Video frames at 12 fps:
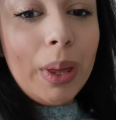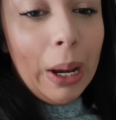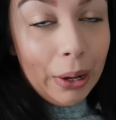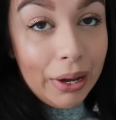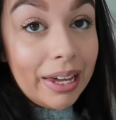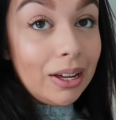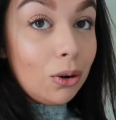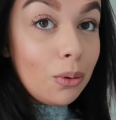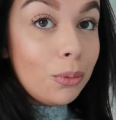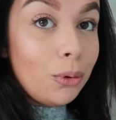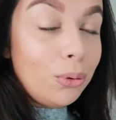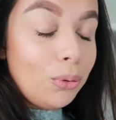we're looking a
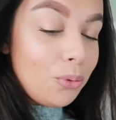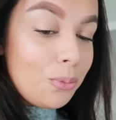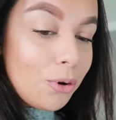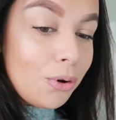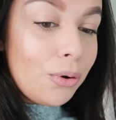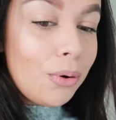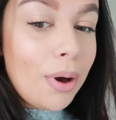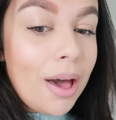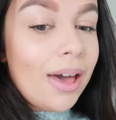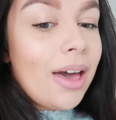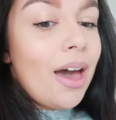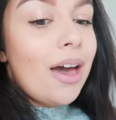lot more normal
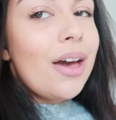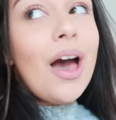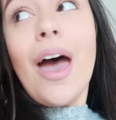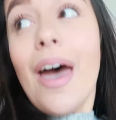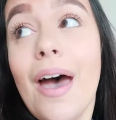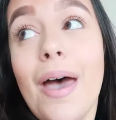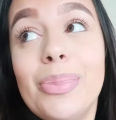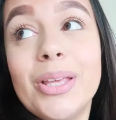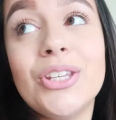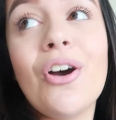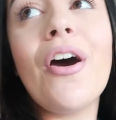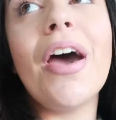and um,
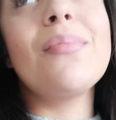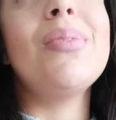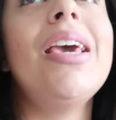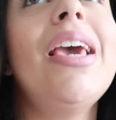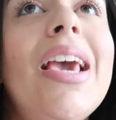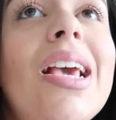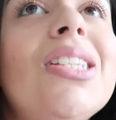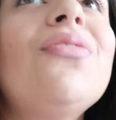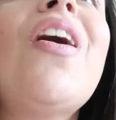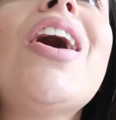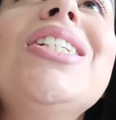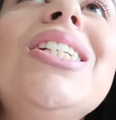the time is
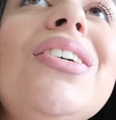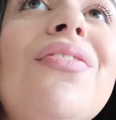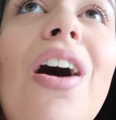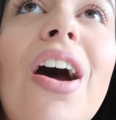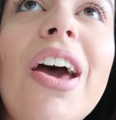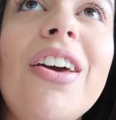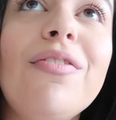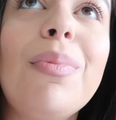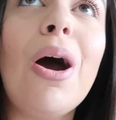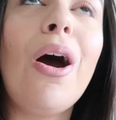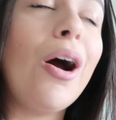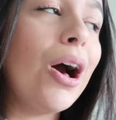35
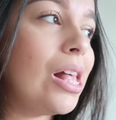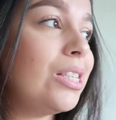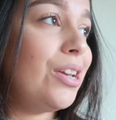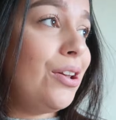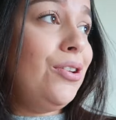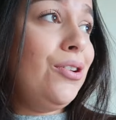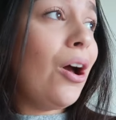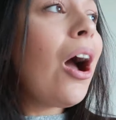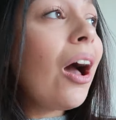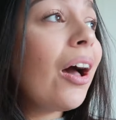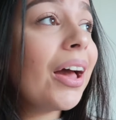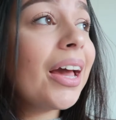past
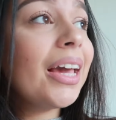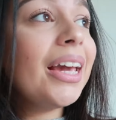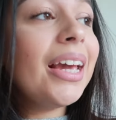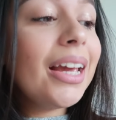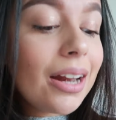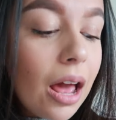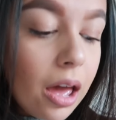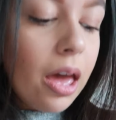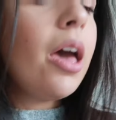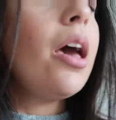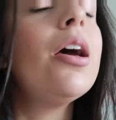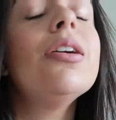9.
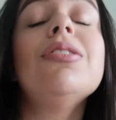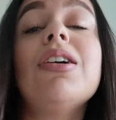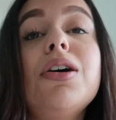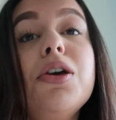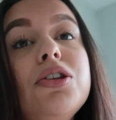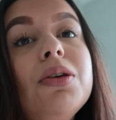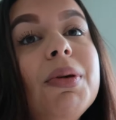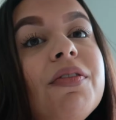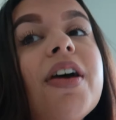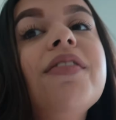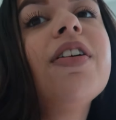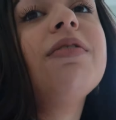So it took me
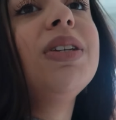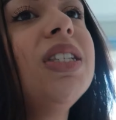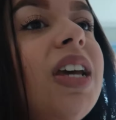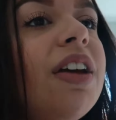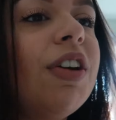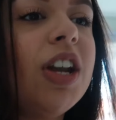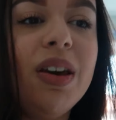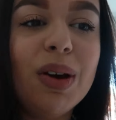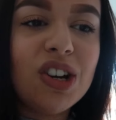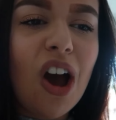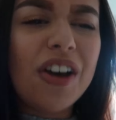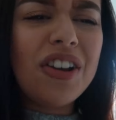35 minutes to get ready,
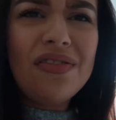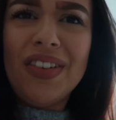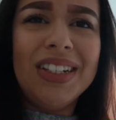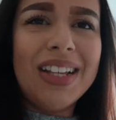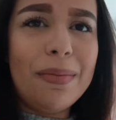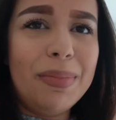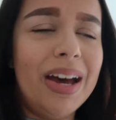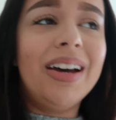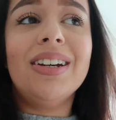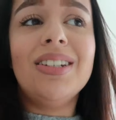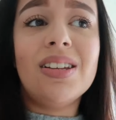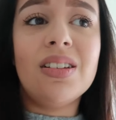which I don't think is that
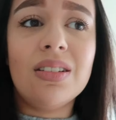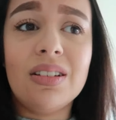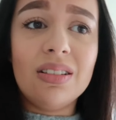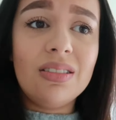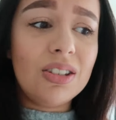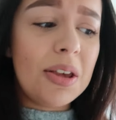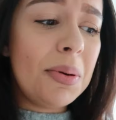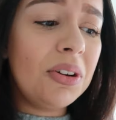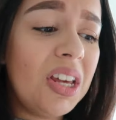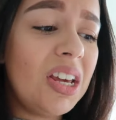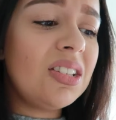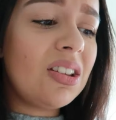bad, to be
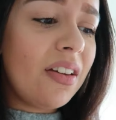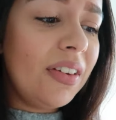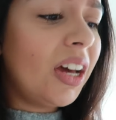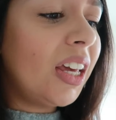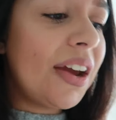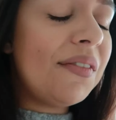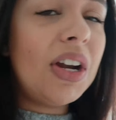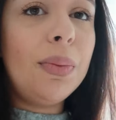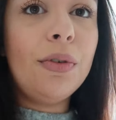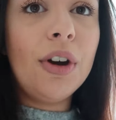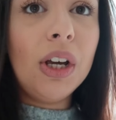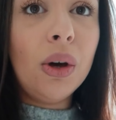honest. I think I get ready
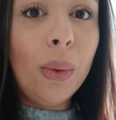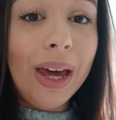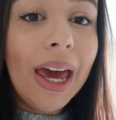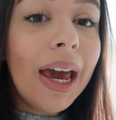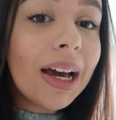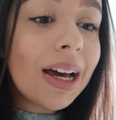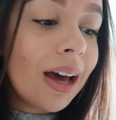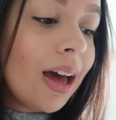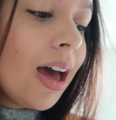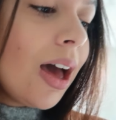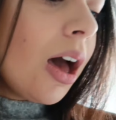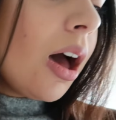pretty quick.
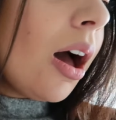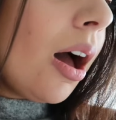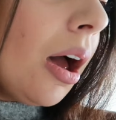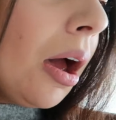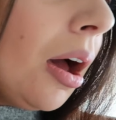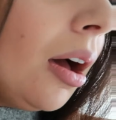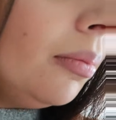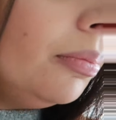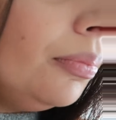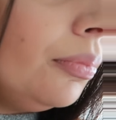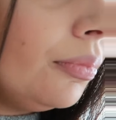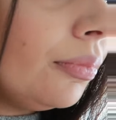
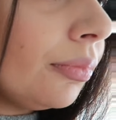Um,